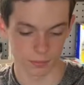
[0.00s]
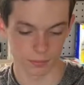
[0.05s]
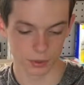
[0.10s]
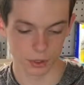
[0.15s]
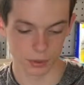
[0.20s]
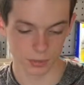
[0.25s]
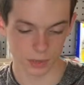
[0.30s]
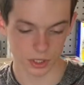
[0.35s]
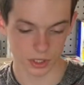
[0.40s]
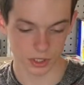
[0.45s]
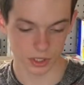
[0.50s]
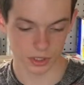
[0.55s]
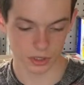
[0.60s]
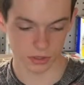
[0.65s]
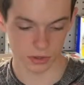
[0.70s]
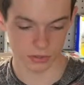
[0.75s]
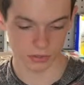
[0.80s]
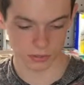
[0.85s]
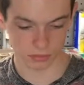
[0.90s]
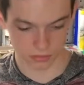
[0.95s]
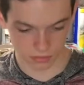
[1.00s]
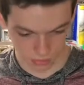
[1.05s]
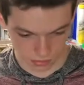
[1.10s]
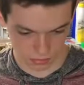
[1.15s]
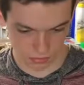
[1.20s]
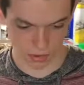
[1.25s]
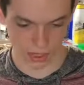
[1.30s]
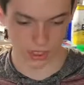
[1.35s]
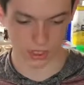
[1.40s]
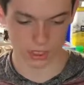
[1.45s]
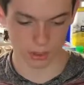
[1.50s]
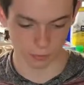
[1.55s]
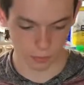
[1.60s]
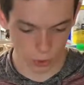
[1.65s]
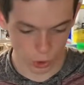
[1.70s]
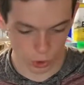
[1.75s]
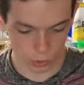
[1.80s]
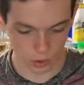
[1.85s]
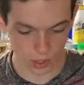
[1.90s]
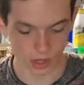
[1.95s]
Pumas, basic
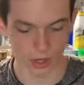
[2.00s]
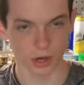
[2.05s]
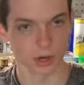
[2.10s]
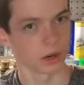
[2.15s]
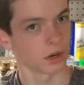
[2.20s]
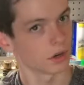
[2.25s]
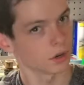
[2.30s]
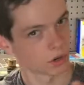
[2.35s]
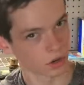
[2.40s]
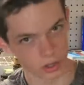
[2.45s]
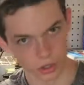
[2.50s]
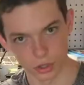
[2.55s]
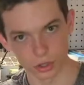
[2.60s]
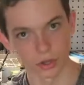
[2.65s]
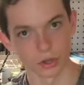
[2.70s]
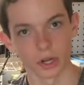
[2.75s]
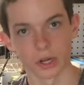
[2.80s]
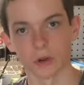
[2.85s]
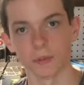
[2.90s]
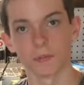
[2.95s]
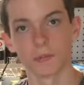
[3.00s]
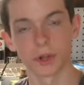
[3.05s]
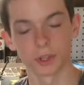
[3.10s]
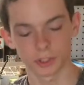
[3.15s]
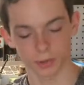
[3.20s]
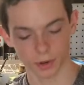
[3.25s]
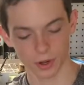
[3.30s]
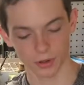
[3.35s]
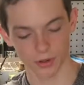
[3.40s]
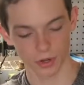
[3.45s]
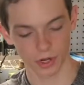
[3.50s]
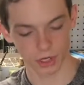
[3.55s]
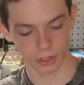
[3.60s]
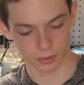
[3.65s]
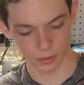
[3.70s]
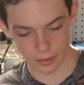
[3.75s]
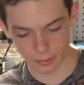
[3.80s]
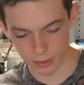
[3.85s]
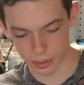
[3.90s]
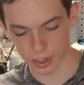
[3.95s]
Puma. You could do it multiple other things,
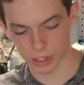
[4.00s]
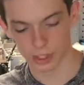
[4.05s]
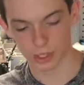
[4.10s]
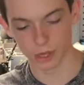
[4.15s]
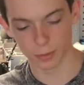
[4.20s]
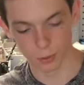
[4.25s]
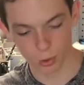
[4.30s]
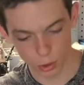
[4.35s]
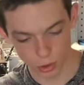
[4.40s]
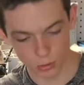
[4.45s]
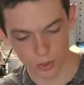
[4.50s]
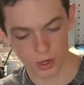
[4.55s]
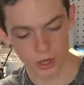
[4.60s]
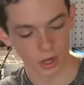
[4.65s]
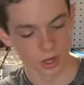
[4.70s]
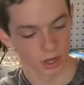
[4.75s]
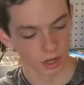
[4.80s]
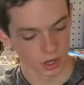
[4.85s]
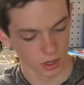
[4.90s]
but I'm just gonna say Puma